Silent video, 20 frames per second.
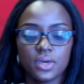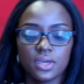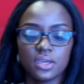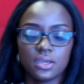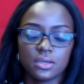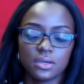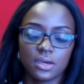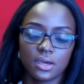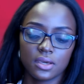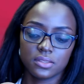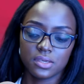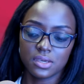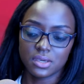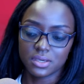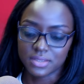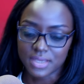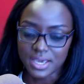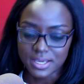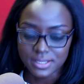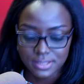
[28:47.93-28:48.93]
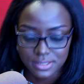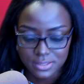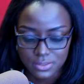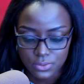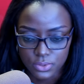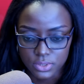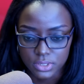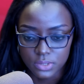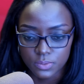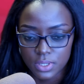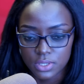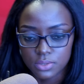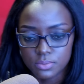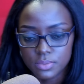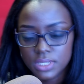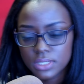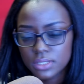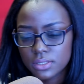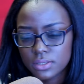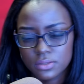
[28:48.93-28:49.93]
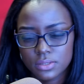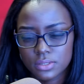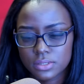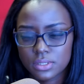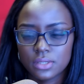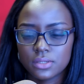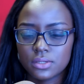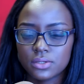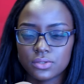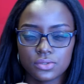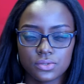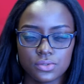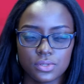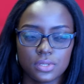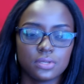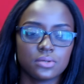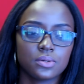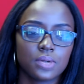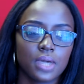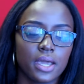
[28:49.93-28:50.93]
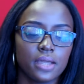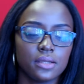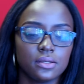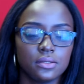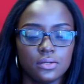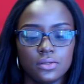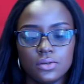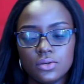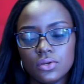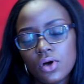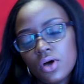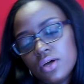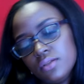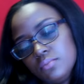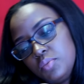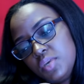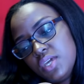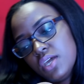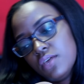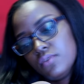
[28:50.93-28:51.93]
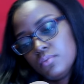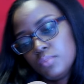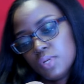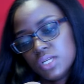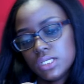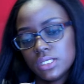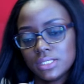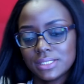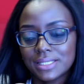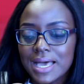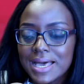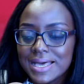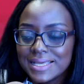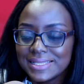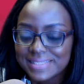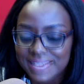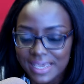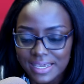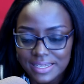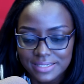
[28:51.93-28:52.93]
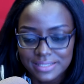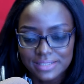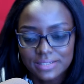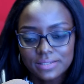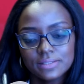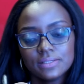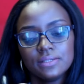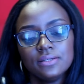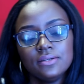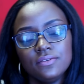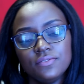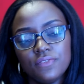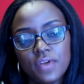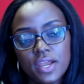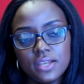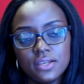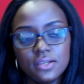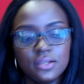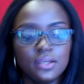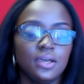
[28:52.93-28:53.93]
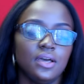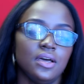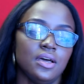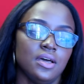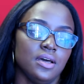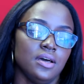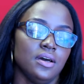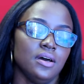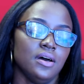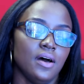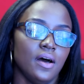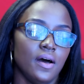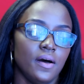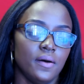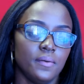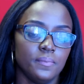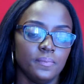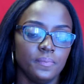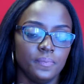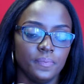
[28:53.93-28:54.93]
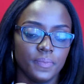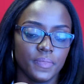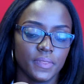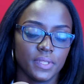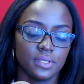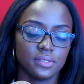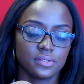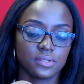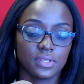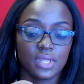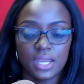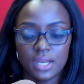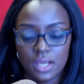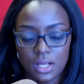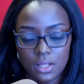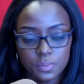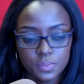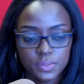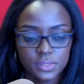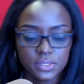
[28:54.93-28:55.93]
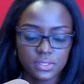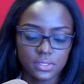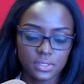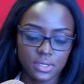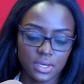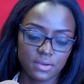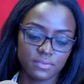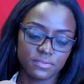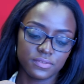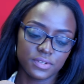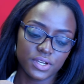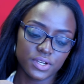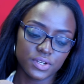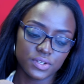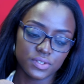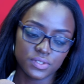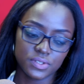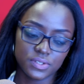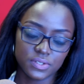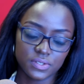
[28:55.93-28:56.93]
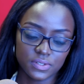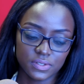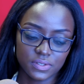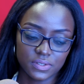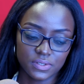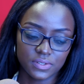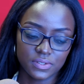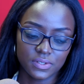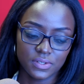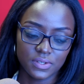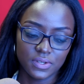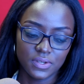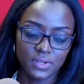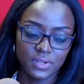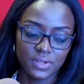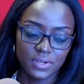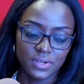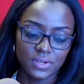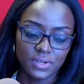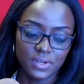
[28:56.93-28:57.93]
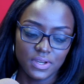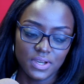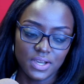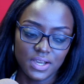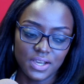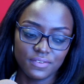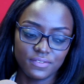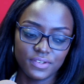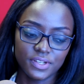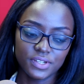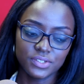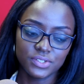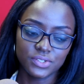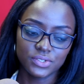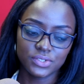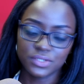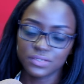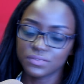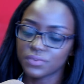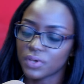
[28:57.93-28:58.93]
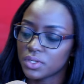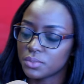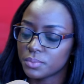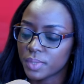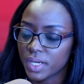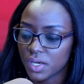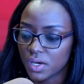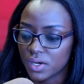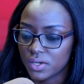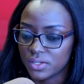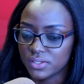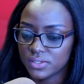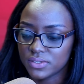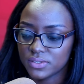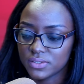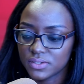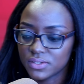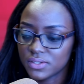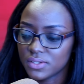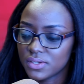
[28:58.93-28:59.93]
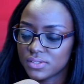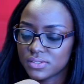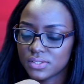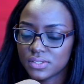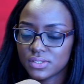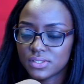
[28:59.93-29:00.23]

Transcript: way. Mm. I think mm. that's the only way you make it in this industry. You can't not be everybody's tight friend. Yeah. Um, so that helps. I've learned. I've learned to just follow my heart because